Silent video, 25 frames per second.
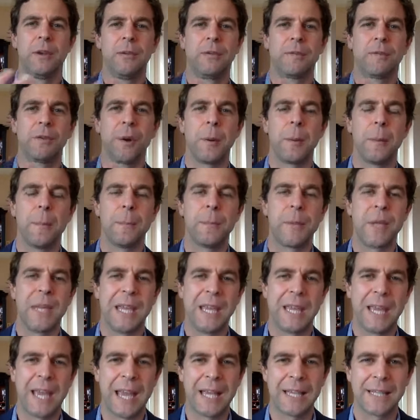from
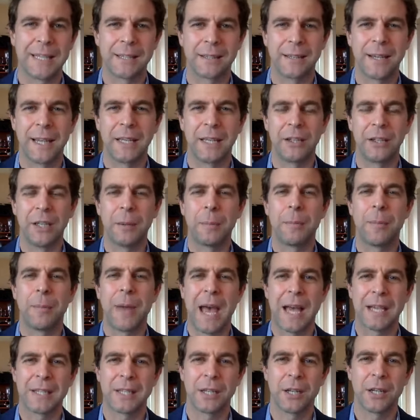being as likely to
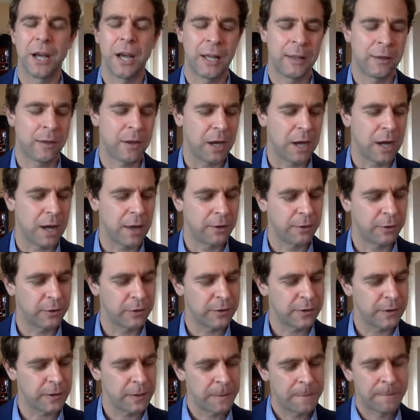pass it on to
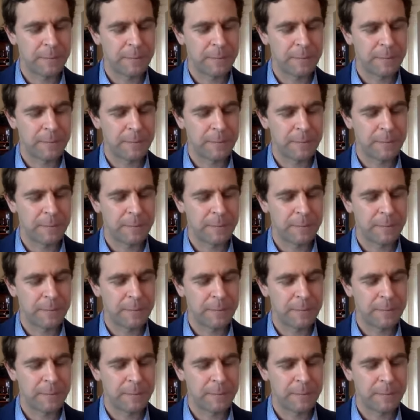others.